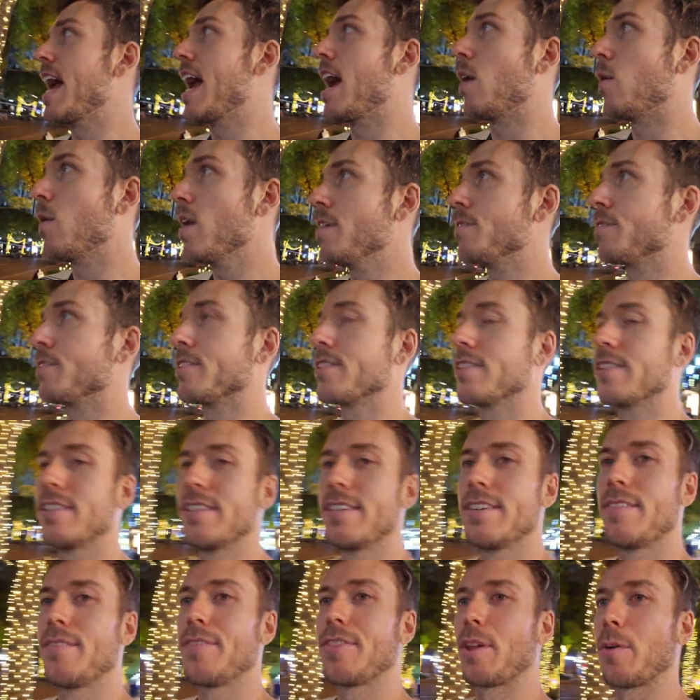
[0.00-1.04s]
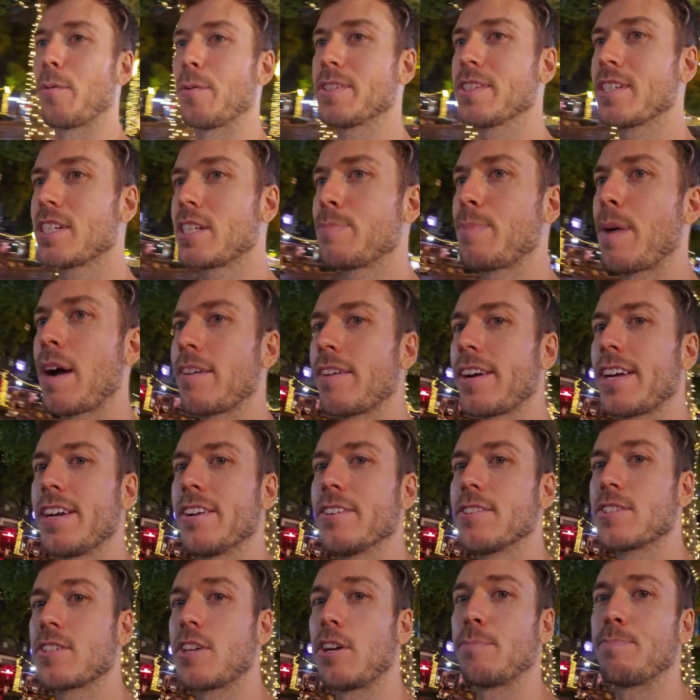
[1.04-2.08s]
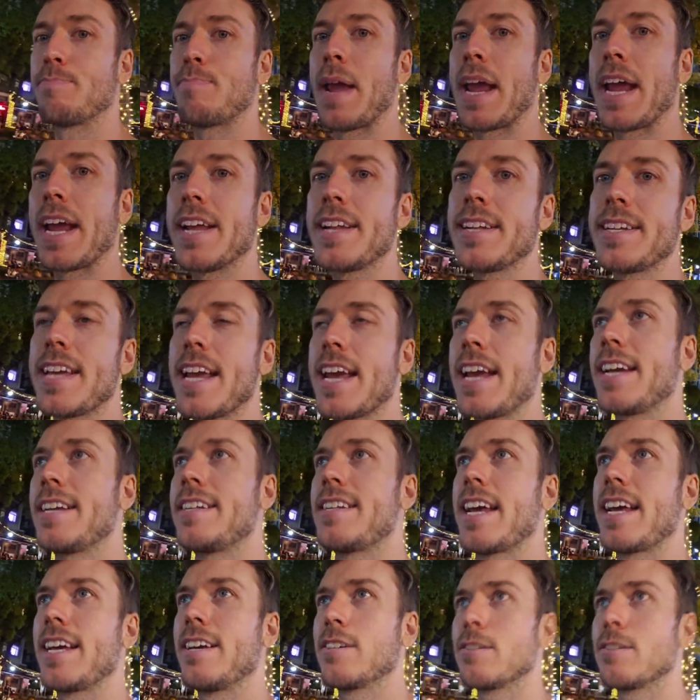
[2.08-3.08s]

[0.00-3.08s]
However, there was a spot right here. It was called Pancake Day.